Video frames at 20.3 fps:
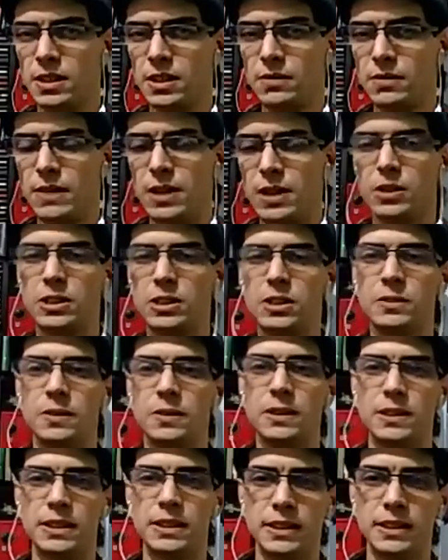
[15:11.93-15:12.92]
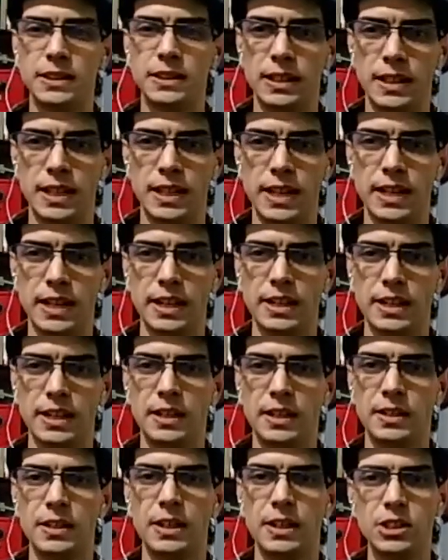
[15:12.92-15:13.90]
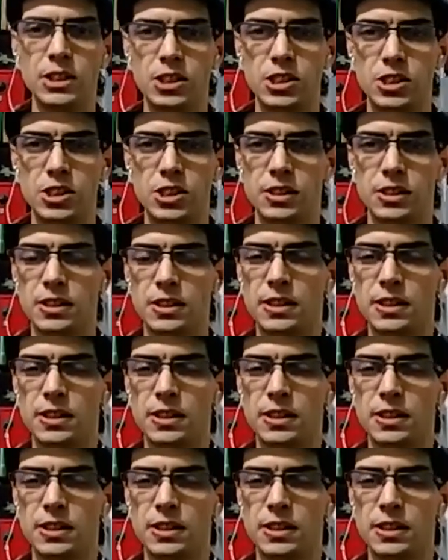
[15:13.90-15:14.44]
philosophers, and I like Nietzsche.